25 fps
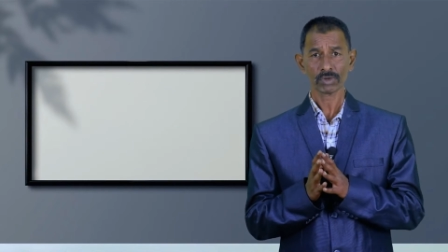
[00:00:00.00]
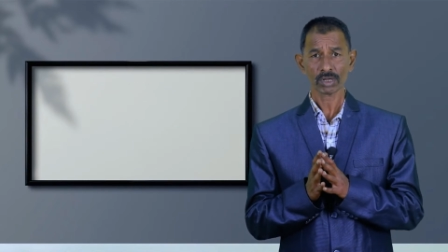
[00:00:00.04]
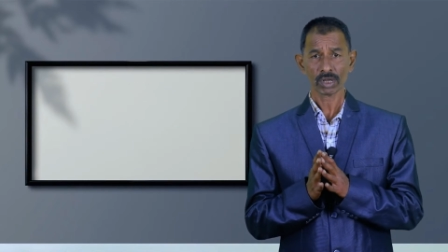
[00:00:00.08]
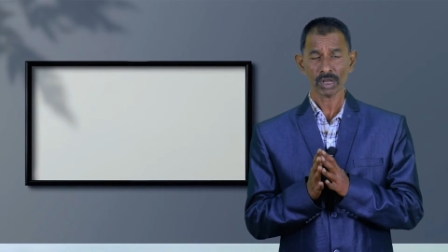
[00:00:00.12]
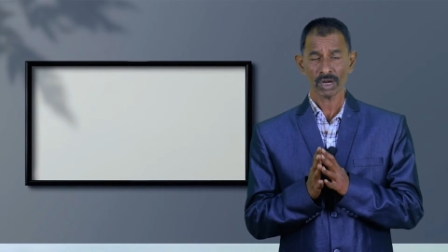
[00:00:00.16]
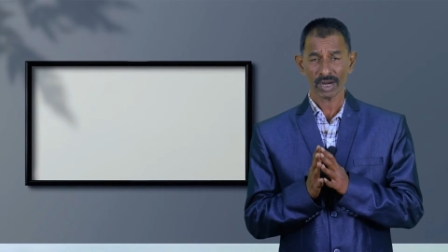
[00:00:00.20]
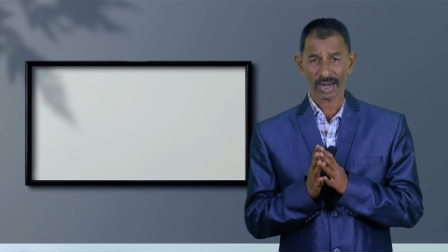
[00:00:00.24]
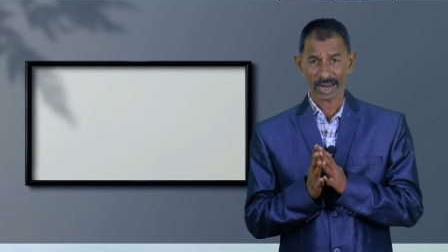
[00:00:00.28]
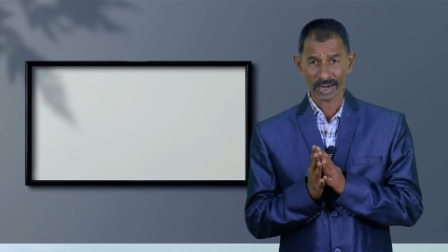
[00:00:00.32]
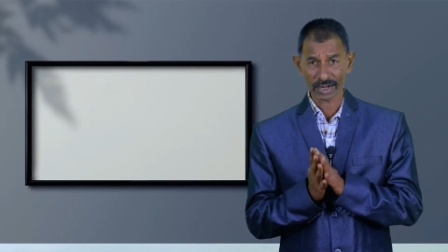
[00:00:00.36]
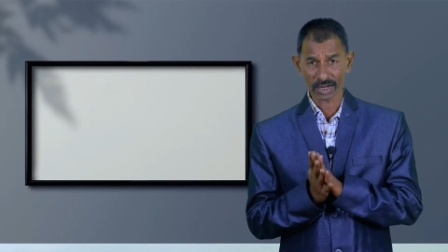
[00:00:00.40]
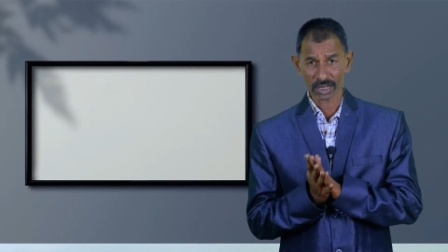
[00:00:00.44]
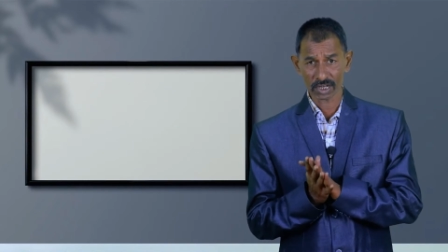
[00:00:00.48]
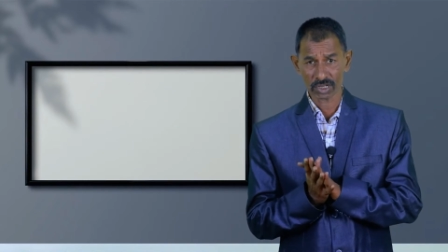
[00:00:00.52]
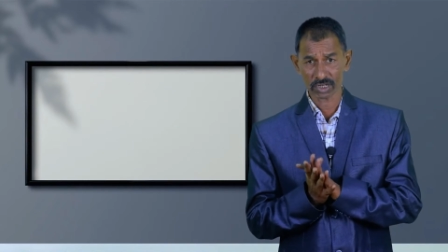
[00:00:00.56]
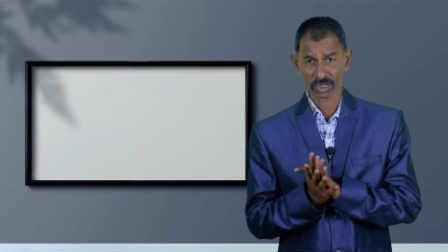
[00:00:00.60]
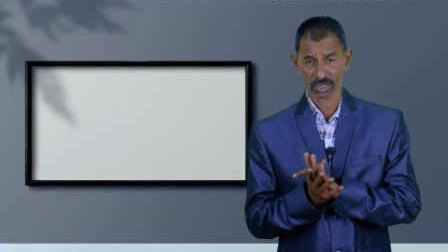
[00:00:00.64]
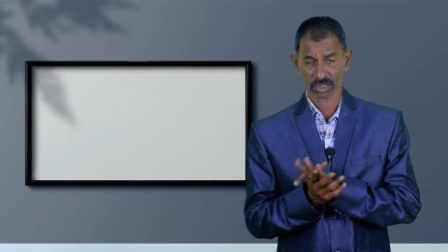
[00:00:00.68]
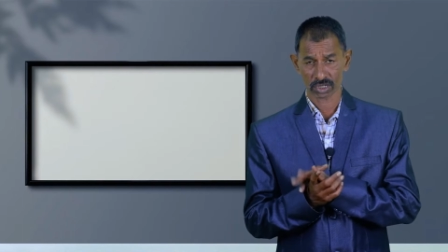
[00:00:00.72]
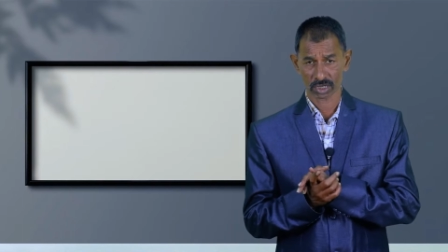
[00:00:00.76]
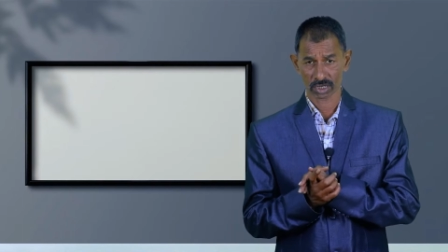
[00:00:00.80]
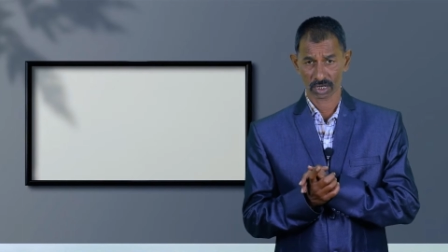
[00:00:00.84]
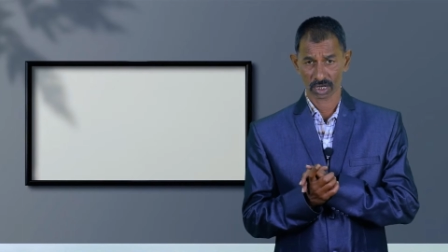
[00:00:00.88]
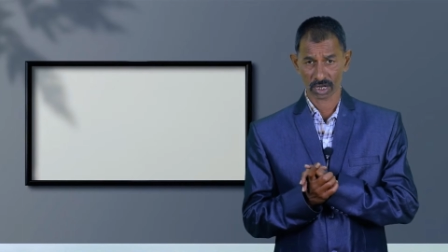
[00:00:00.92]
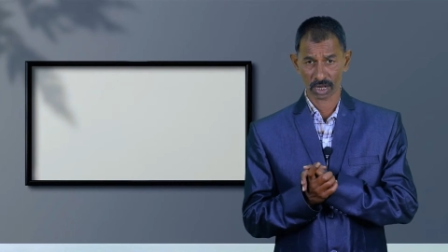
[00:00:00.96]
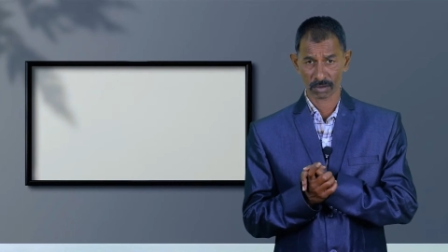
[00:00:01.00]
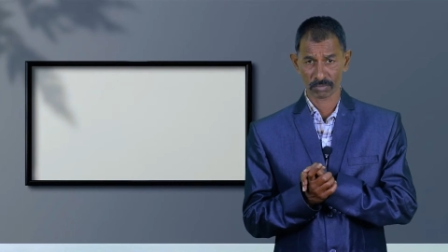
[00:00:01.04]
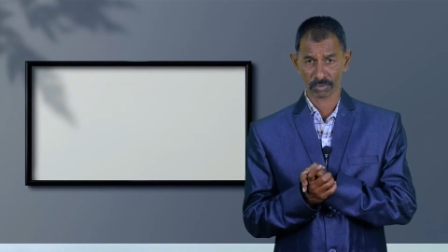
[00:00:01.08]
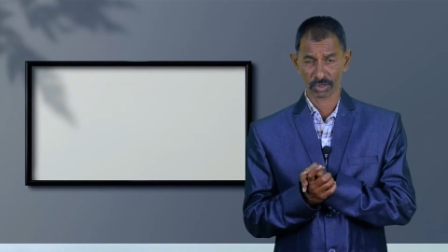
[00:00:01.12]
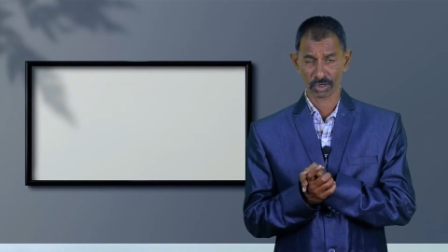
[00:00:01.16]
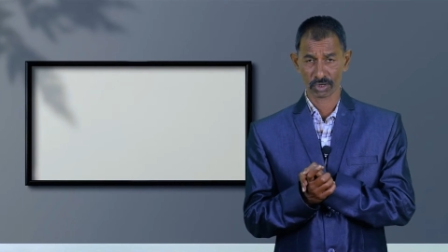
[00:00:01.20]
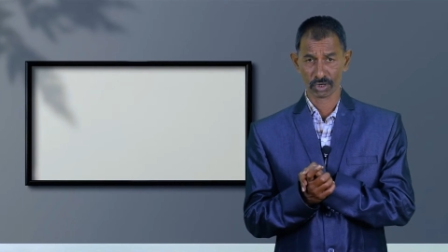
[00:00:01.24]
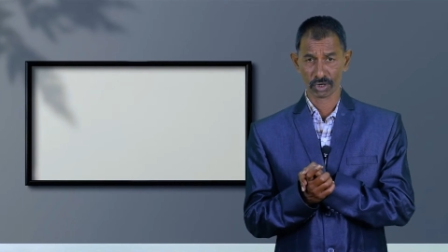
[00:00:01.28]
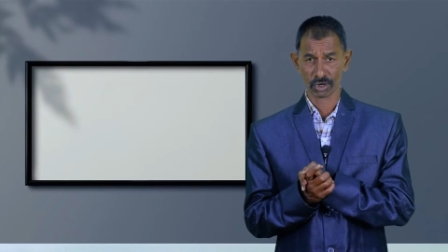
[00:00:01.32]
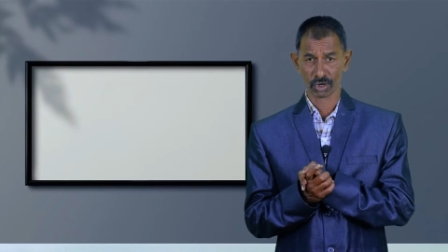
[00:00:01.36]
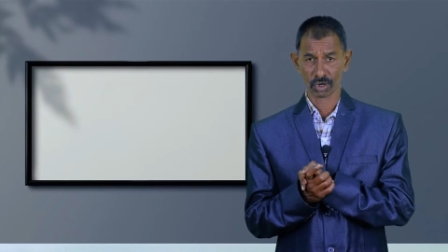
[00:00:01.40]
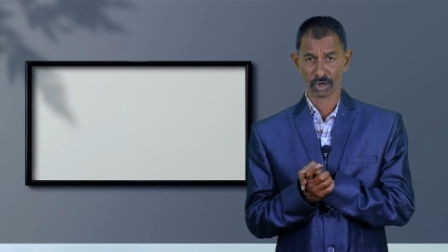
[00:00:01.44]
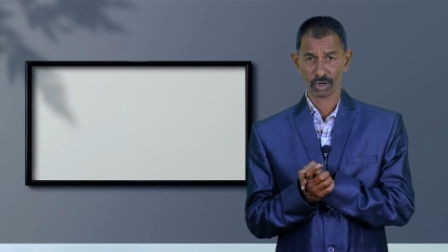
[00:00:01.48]
let us come
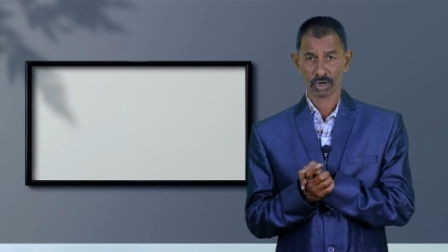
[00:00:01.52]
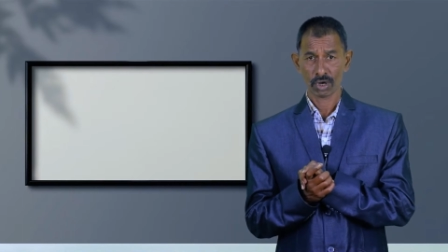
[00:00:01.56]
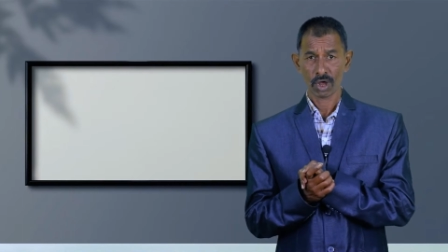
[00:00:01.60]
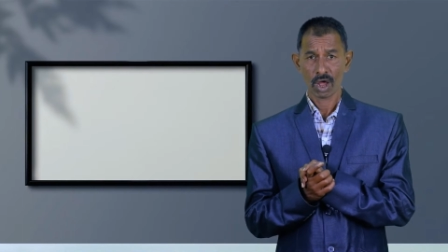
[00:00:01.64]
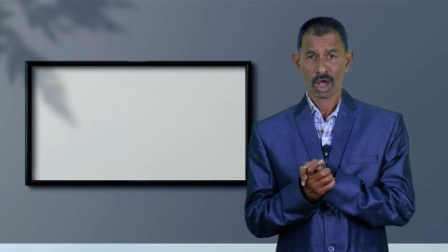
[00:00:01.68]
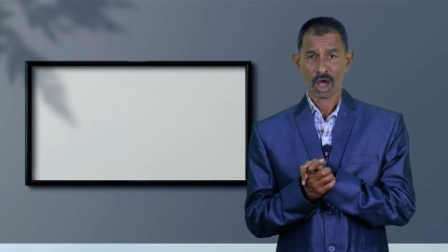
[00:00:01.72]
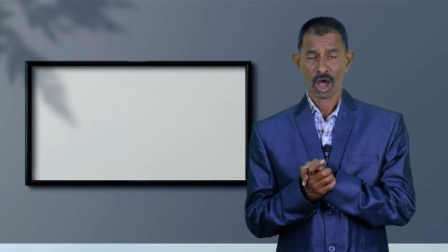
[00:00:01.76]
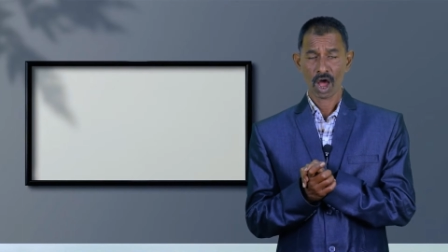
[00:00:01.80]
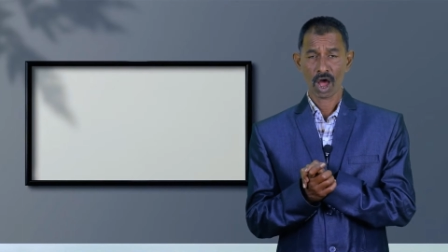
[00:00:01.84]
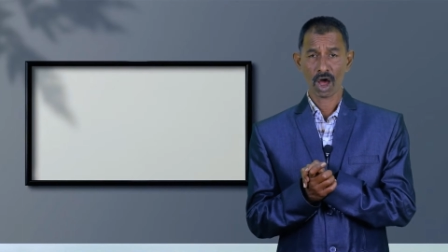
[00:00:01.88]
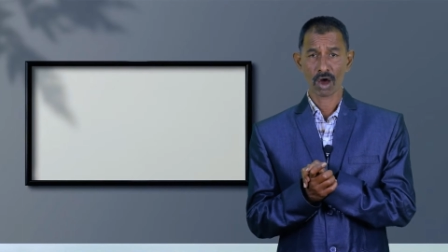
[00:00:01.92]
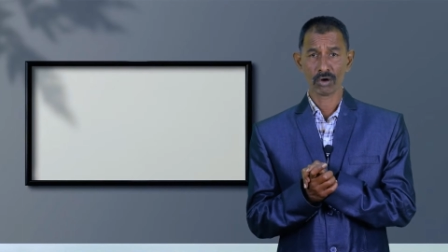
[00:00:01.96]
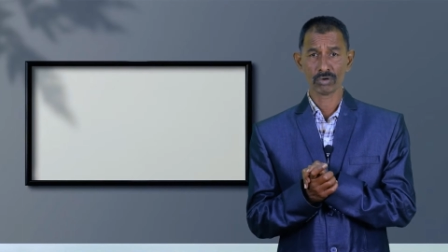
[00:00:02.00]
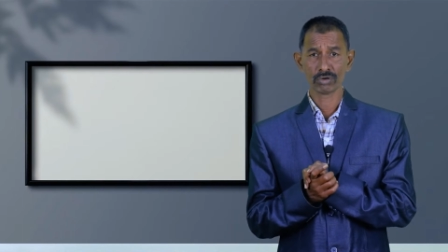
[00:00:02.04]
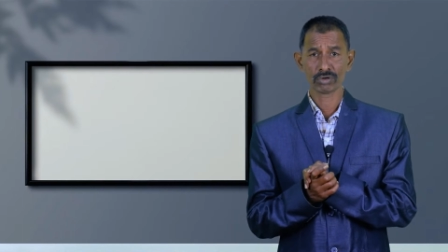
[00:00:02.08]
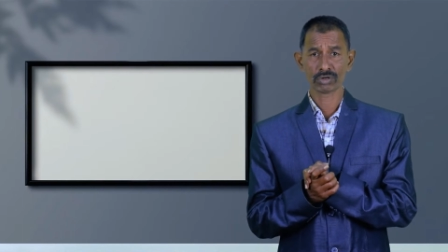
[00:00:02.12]
to know how